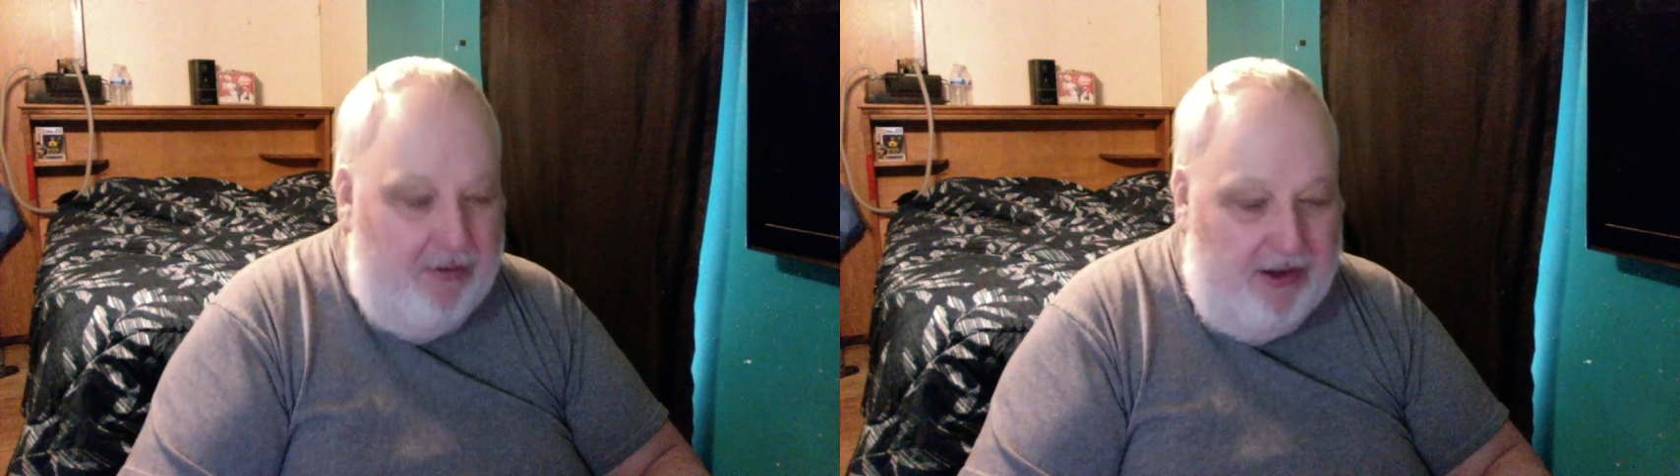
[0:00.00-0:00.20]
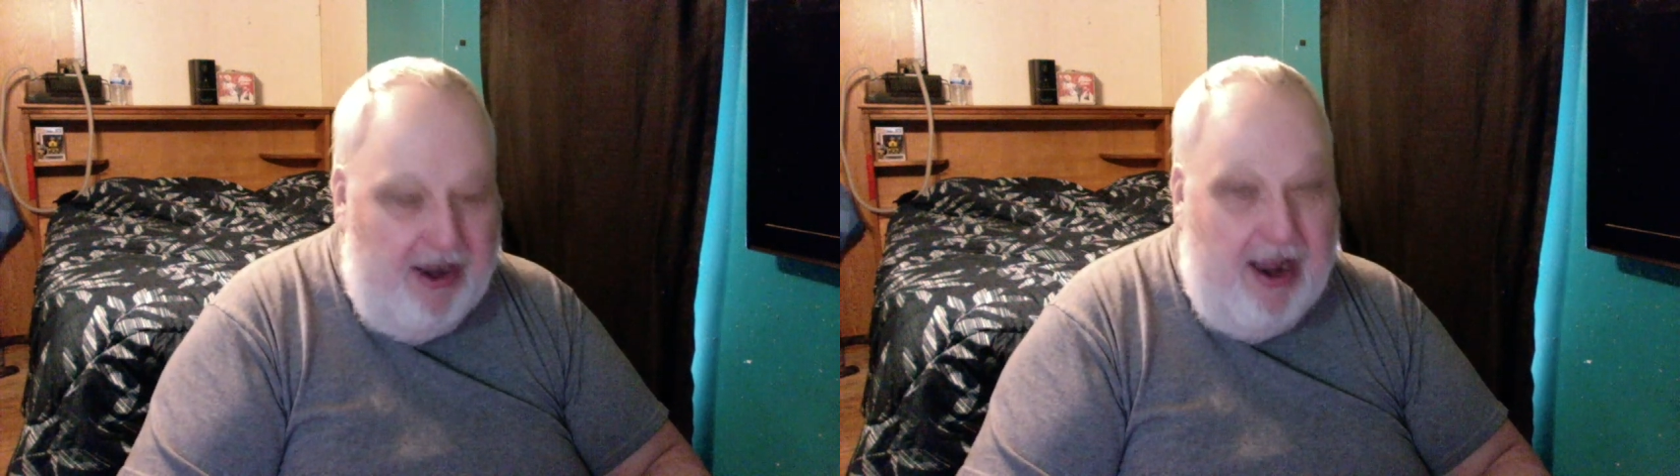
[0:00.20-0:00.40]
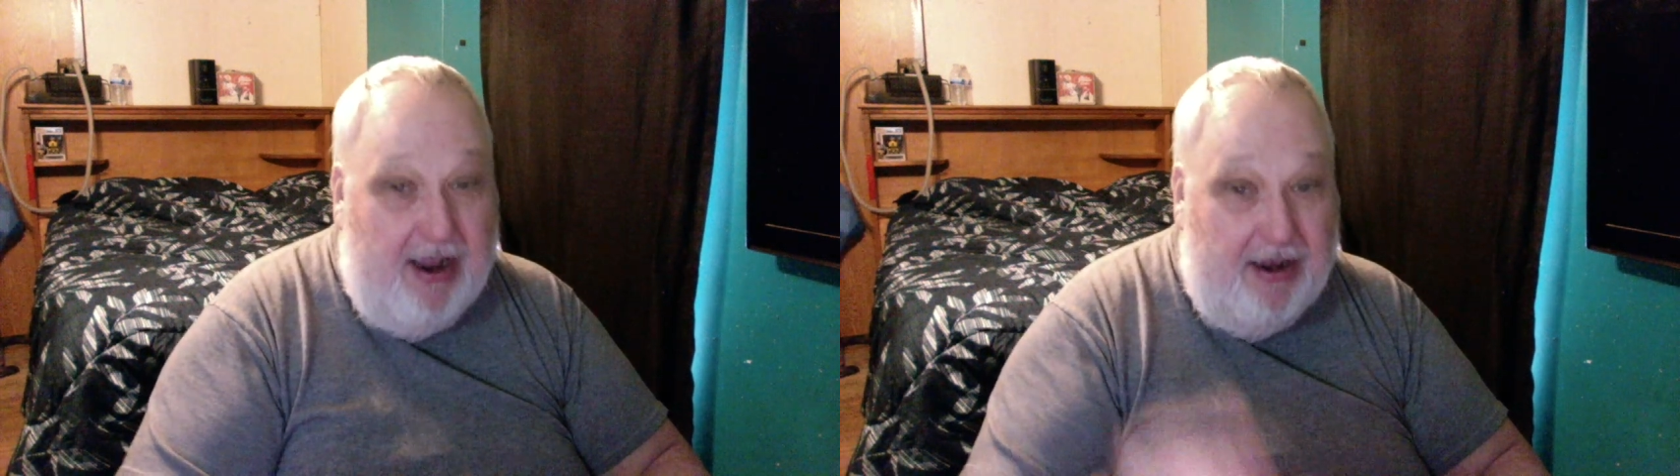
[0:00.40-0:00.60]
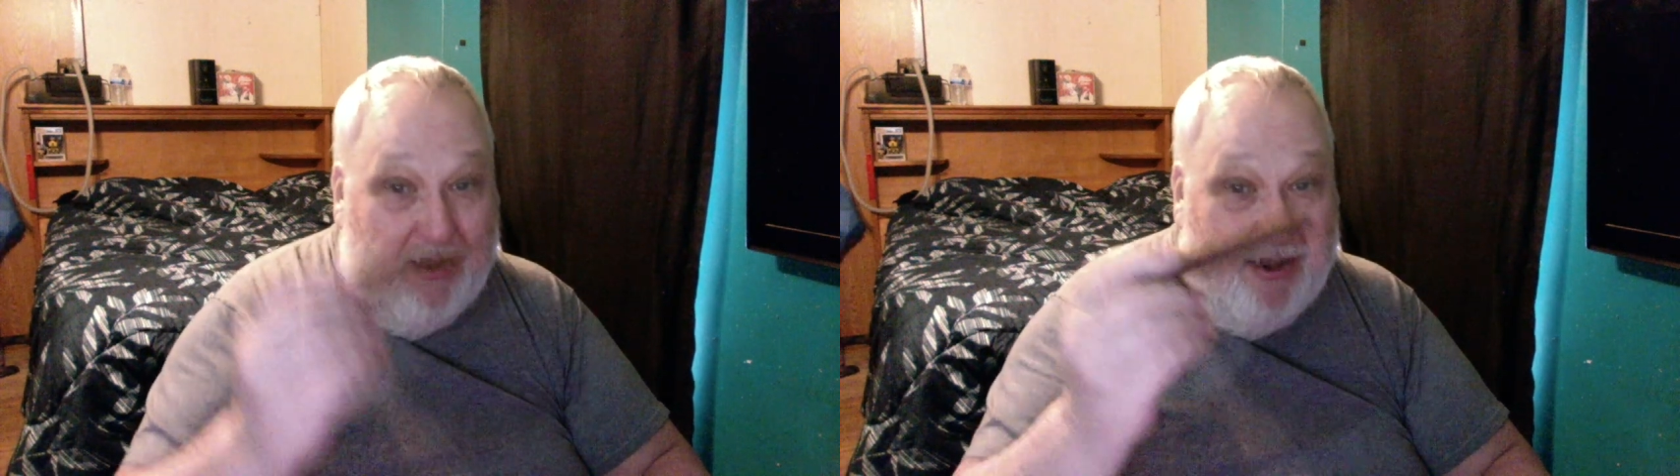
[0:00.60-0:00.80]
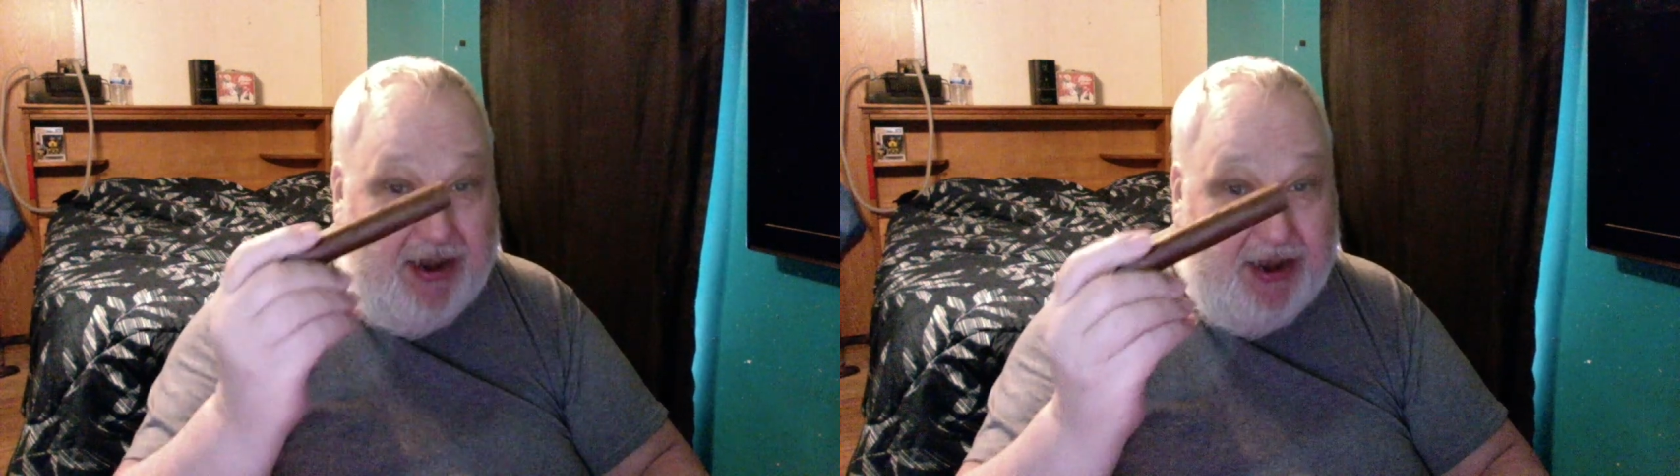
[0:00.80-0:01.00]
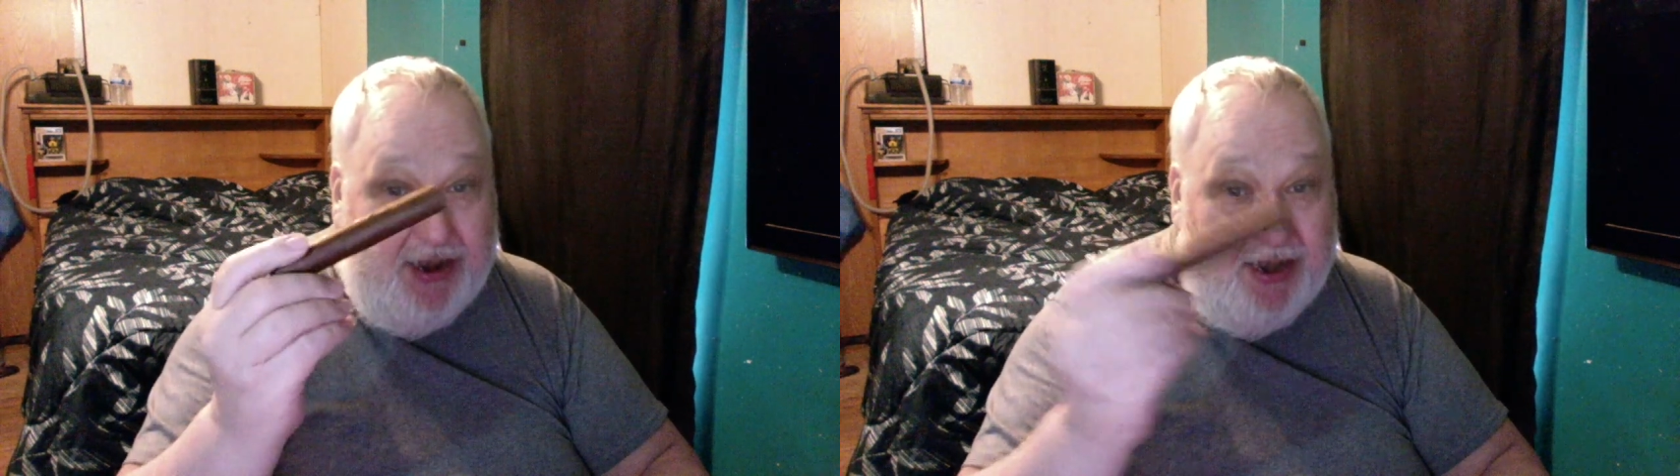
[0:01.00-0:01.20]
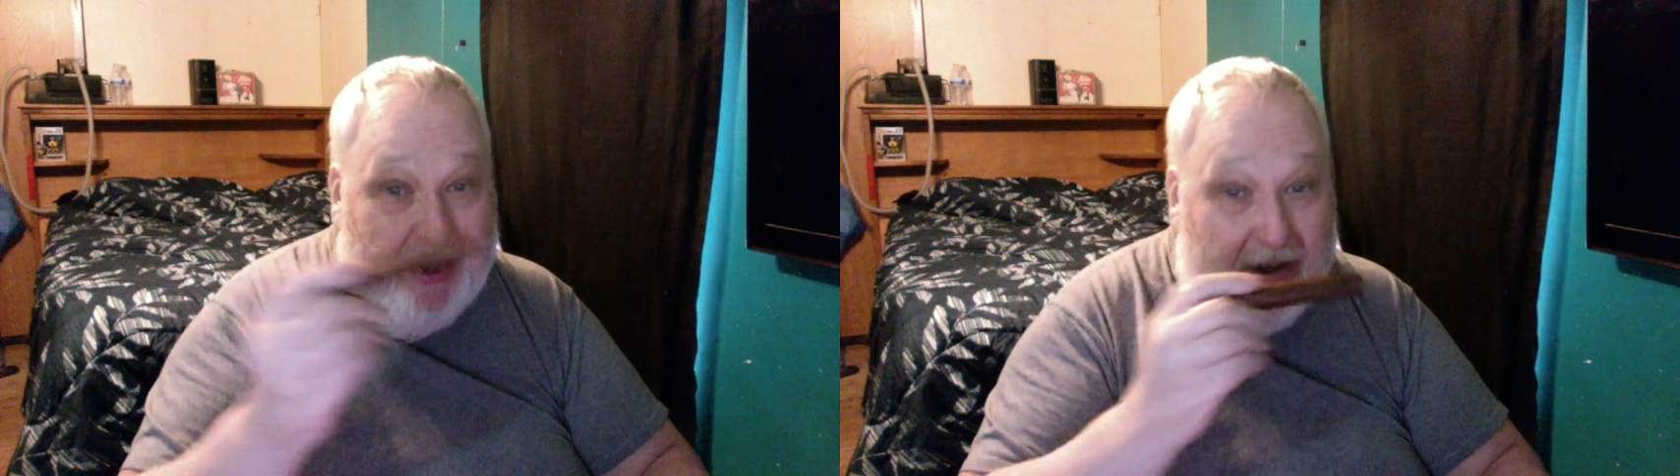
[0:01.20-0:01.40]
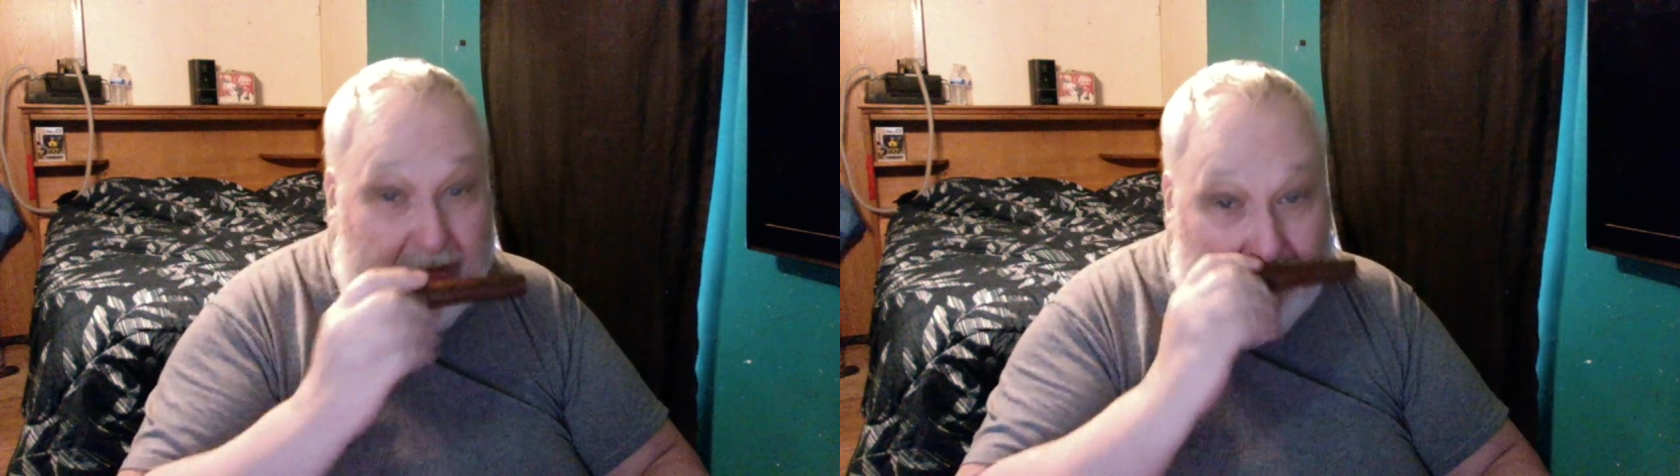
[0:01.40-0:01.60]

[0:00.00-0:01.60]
Yeah, this is it.